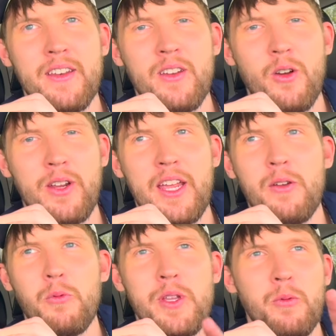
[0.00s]
Okay,
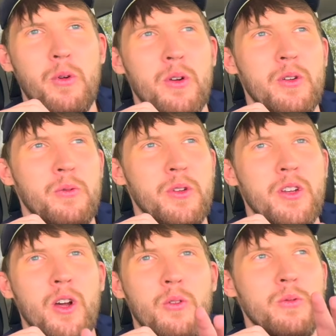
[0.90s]
and
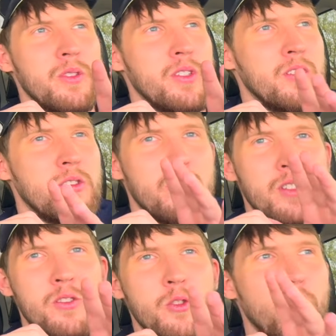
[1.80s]
you